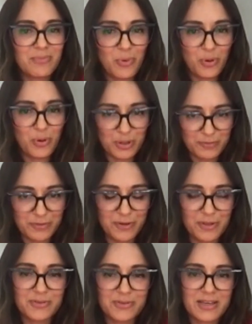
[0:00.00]
hurtful,
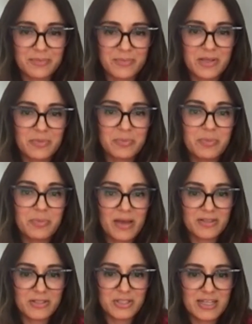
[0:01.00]
or they could be
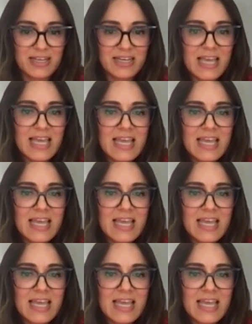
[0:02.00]
pathogenic.